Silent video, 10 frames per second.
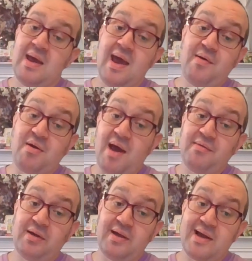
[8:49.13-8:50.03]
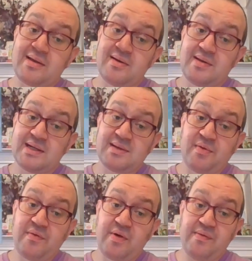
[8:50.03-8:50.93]
Anyway, I really like though. That's number
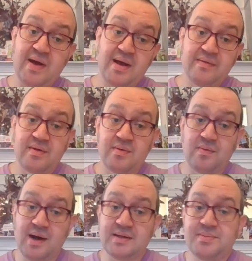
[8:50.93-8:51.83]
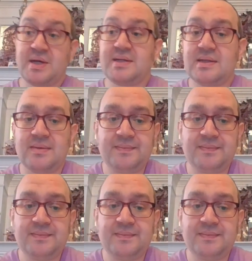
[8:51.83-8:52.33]
45, Wild Space.